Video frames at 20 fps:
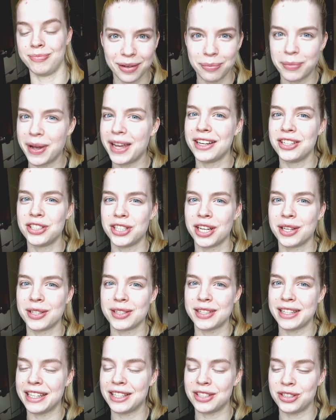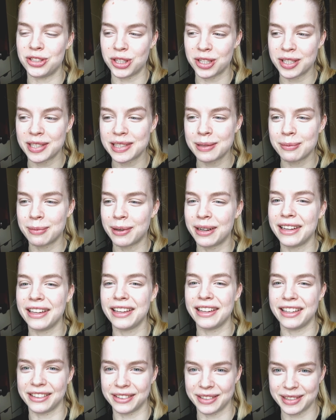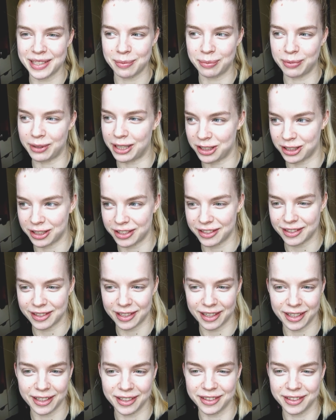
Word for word: Made in Chelsea is just my guilty pleasure, so